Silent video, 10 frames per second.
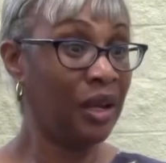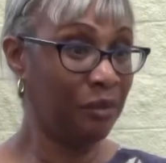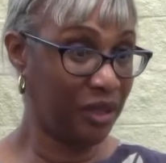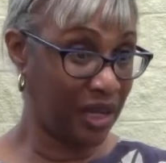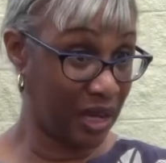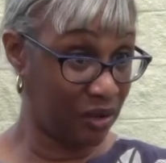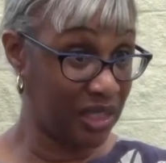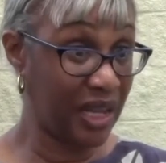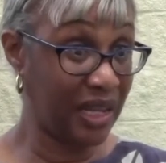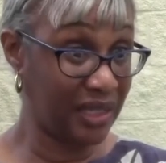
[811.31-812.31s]
but now
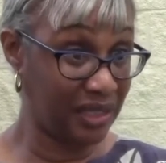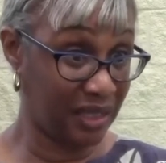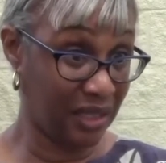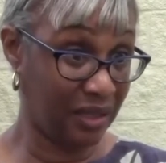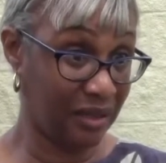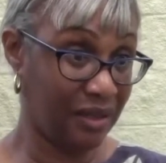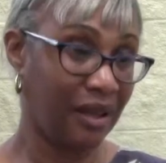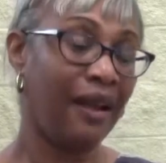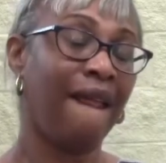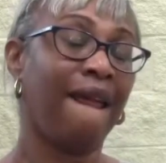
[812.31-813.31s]
it's
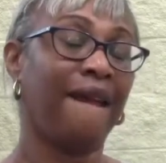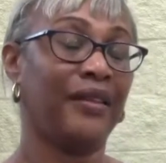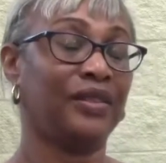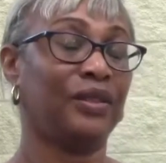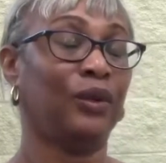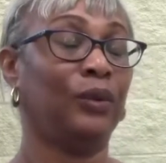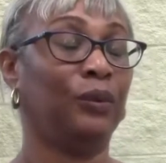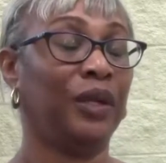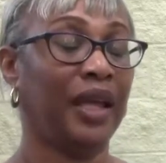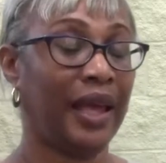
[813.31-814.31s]
Hastings. So
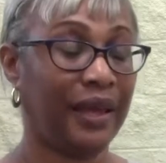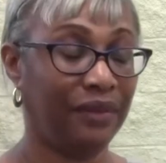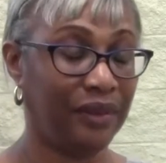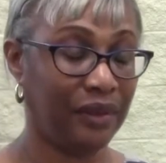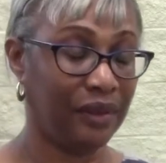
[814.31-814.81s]
we had